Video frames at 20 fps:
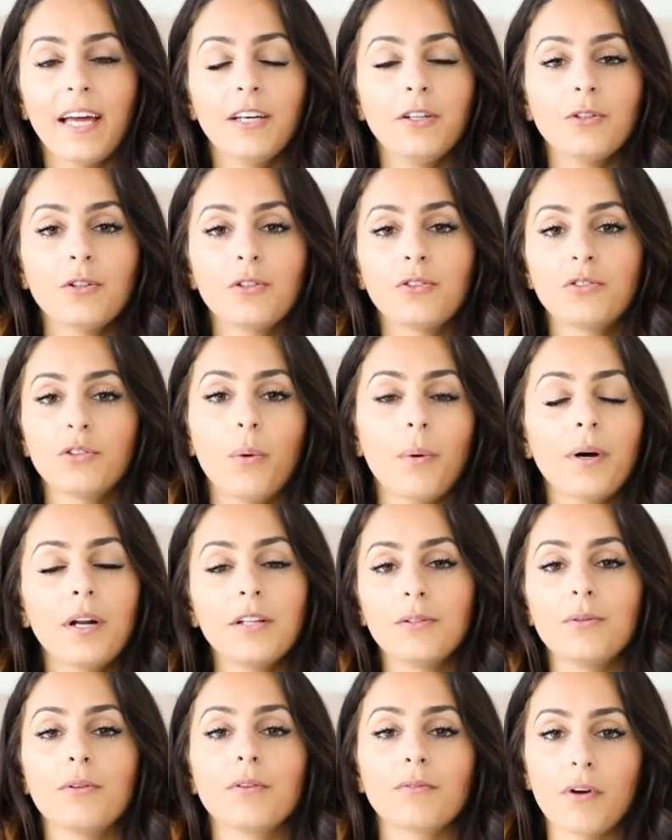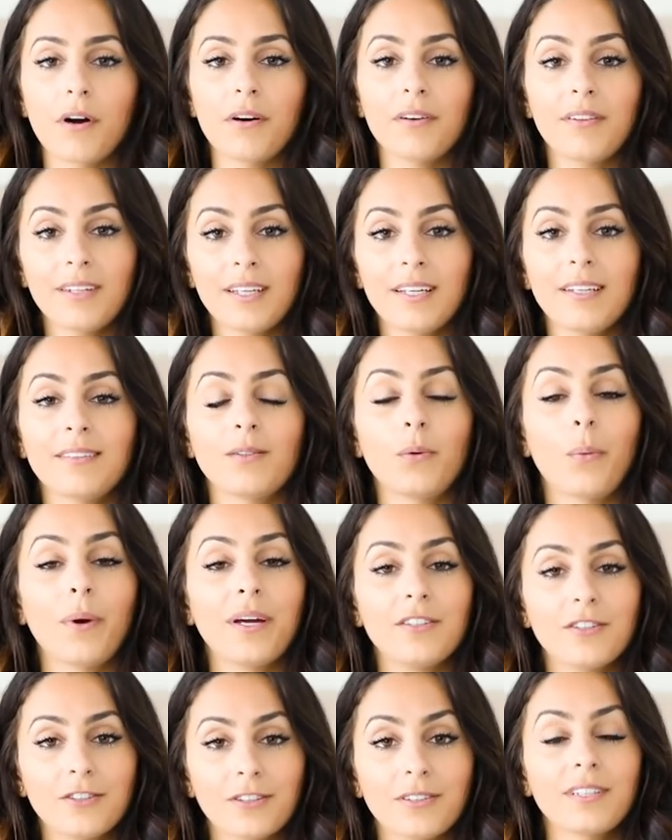and you just don't wanna do the wrong things and
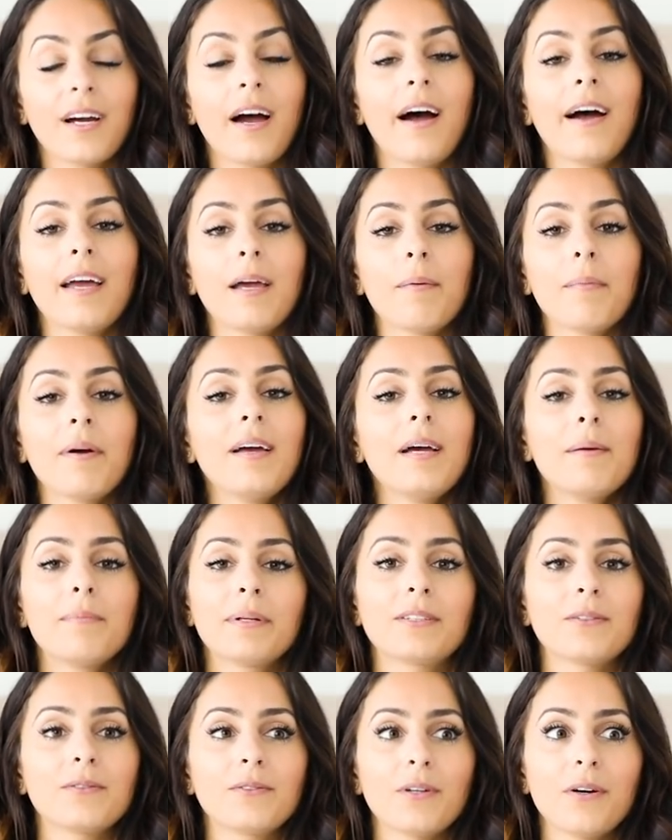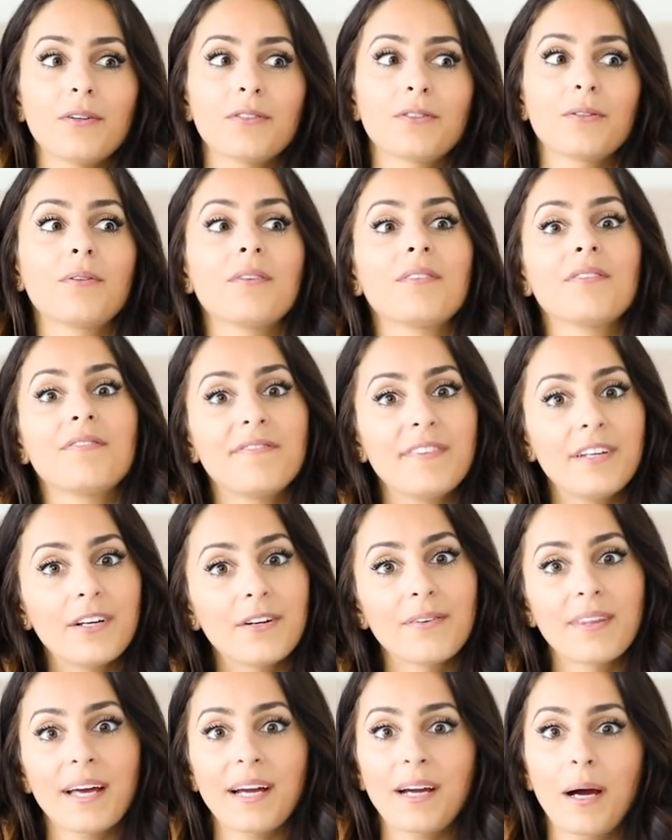waste your time. But there's also the
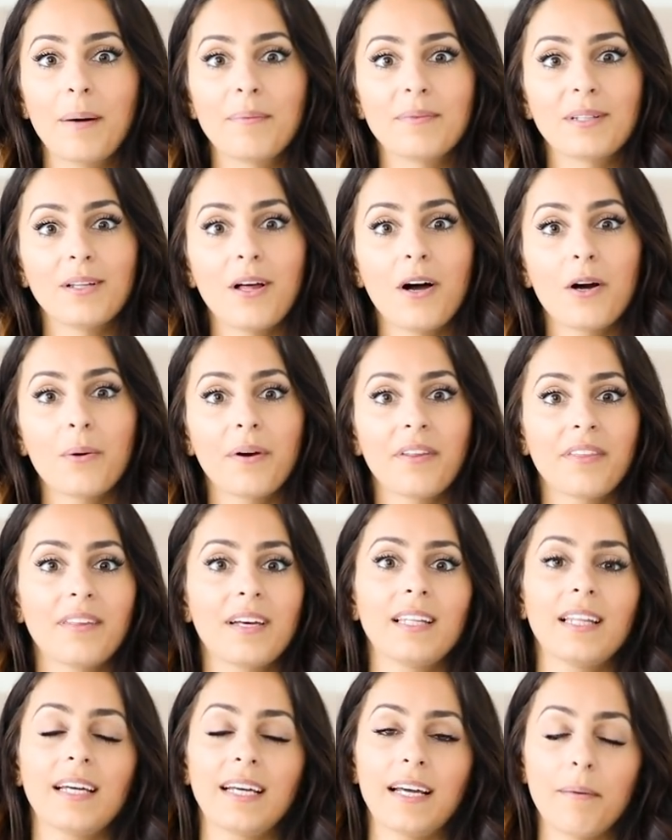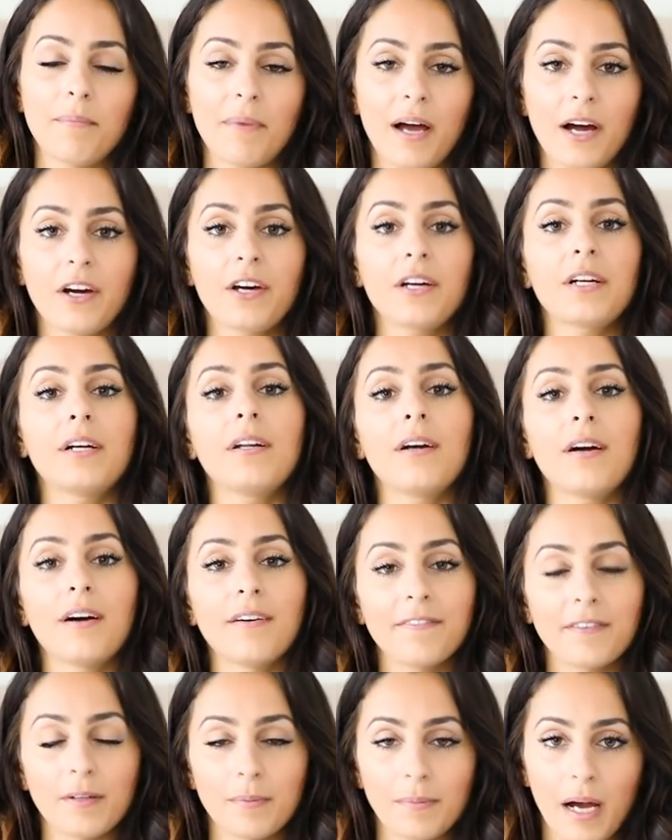fear that comes along with it, like I'm not good
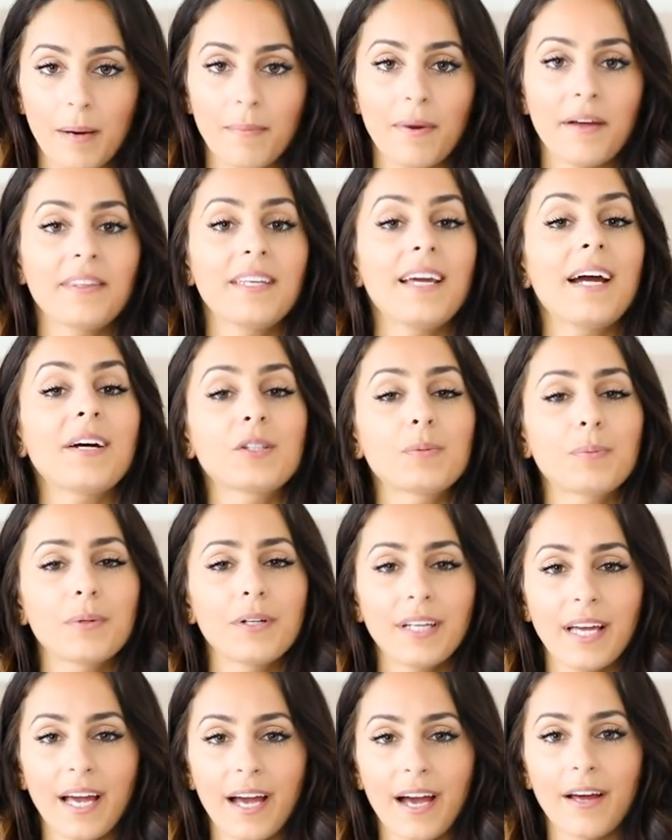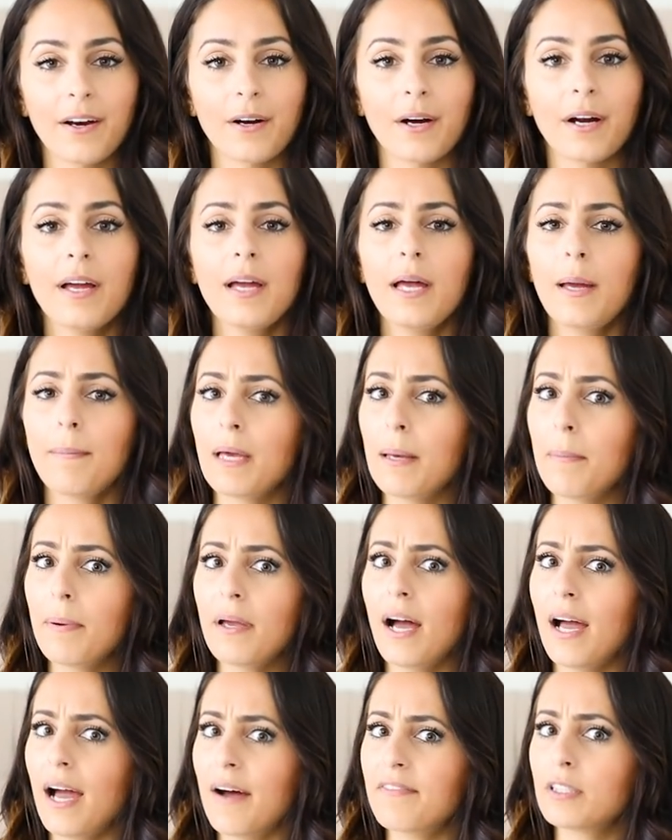enough, or I'm not the expert yet, or
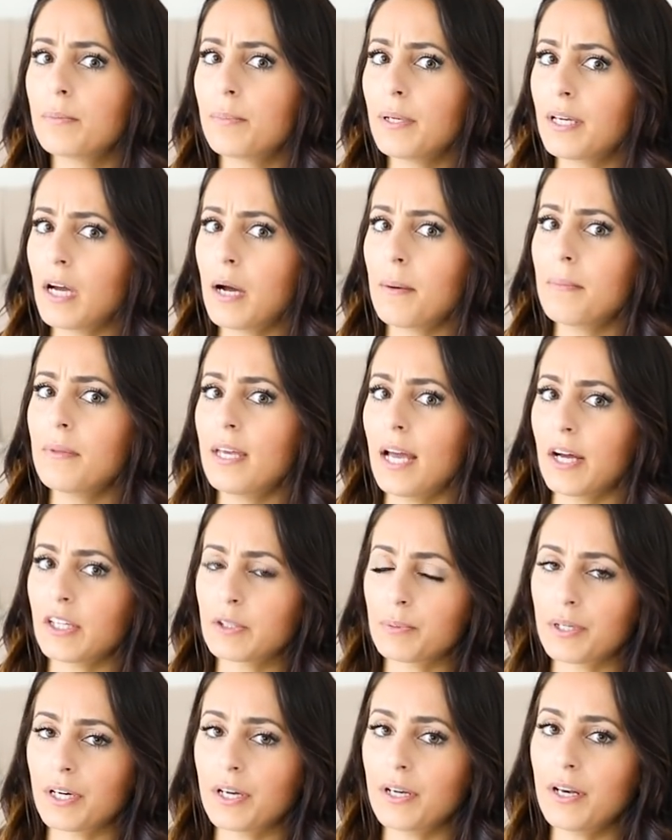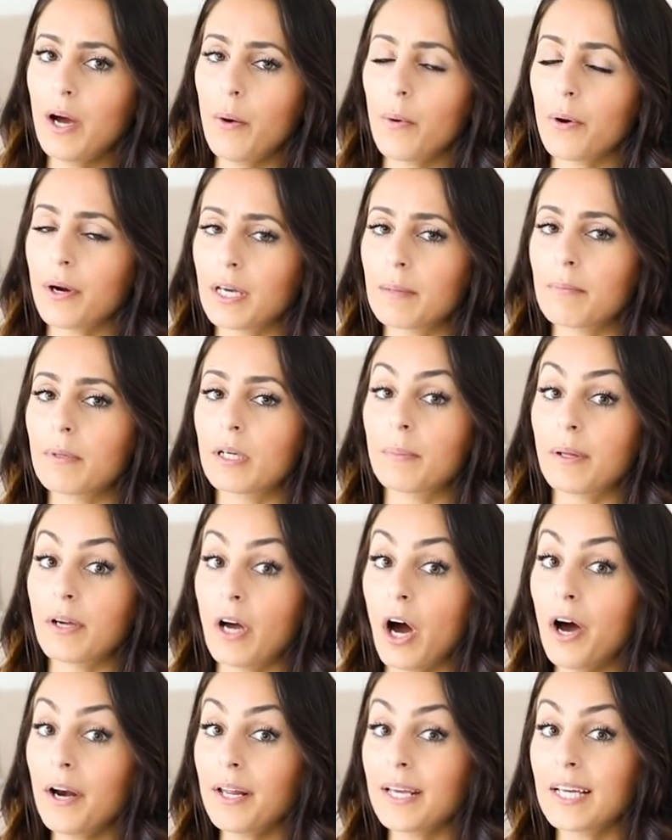maybe I have to become the expert and network and build my
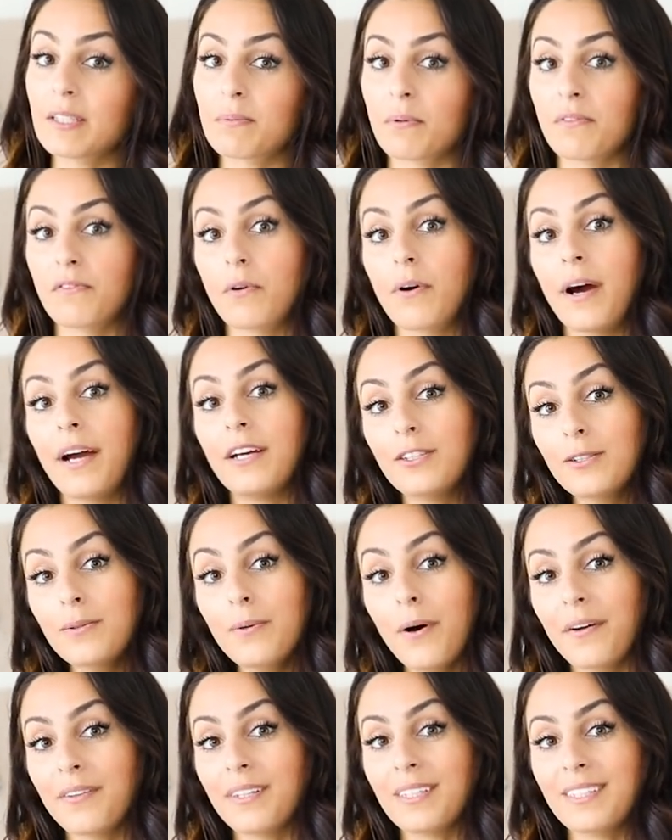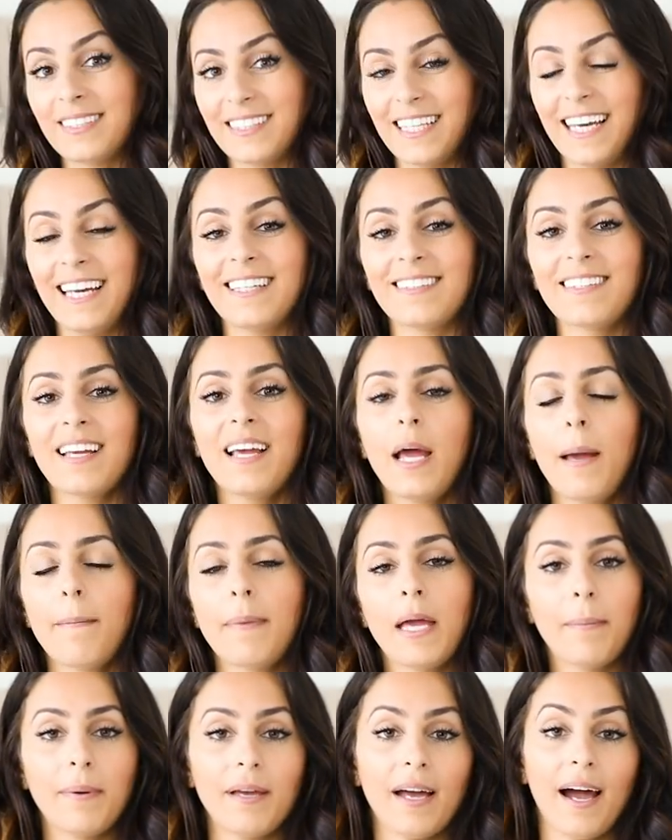audience before I do all these things.
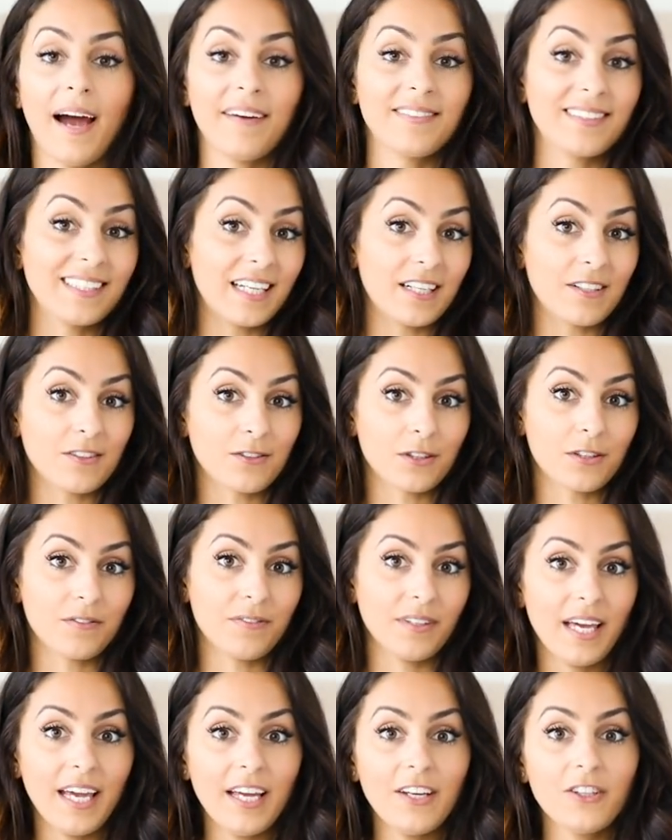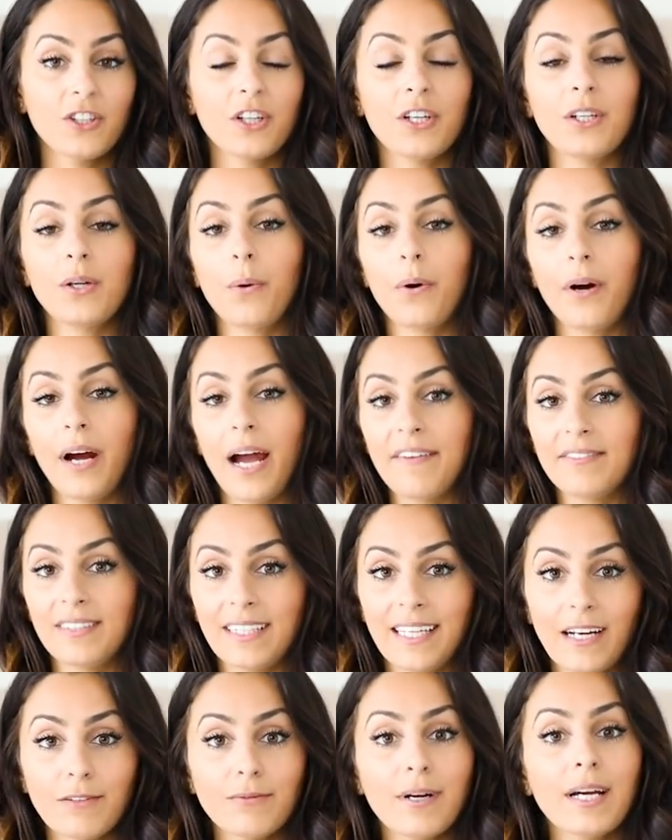Maybe I have to get a certification or I have
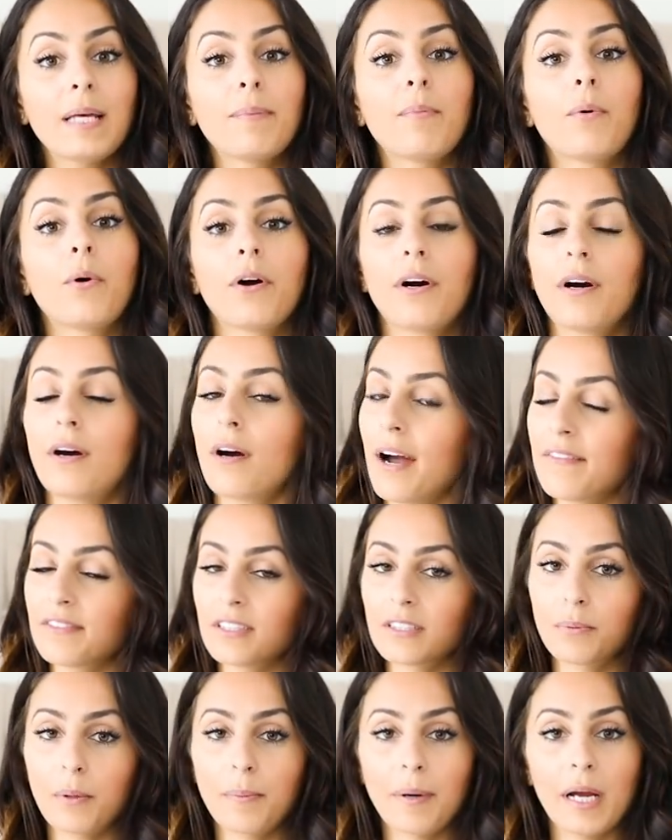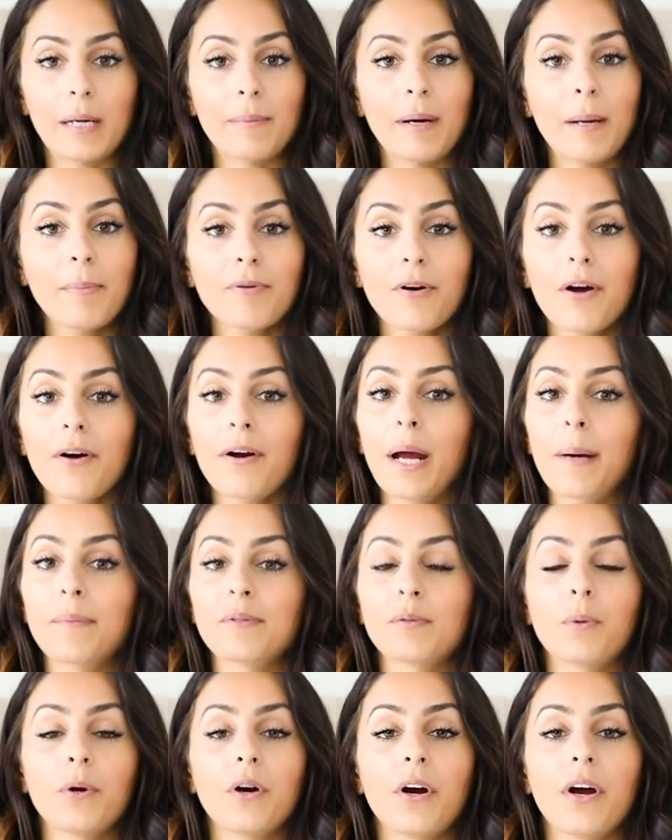to get ready more or I have to prepare my
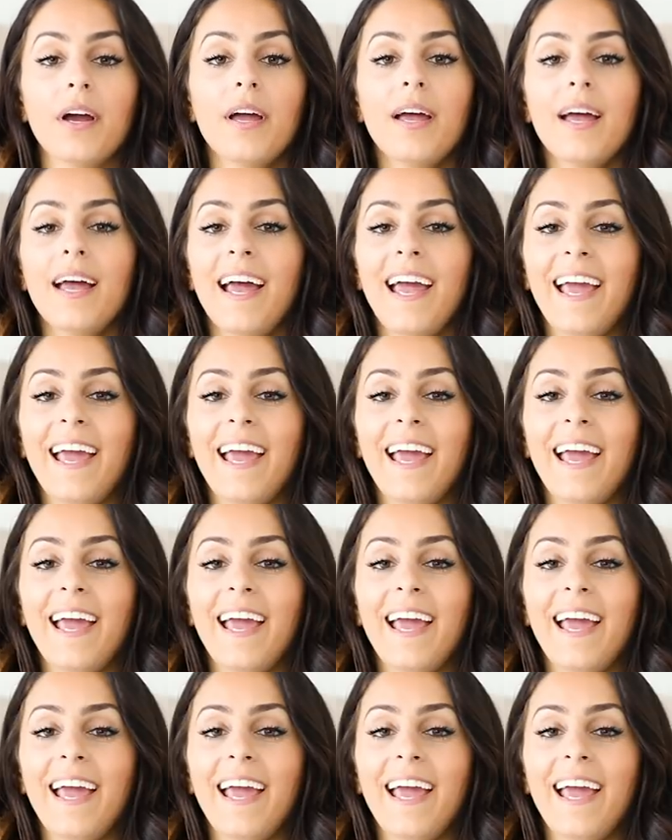programs more.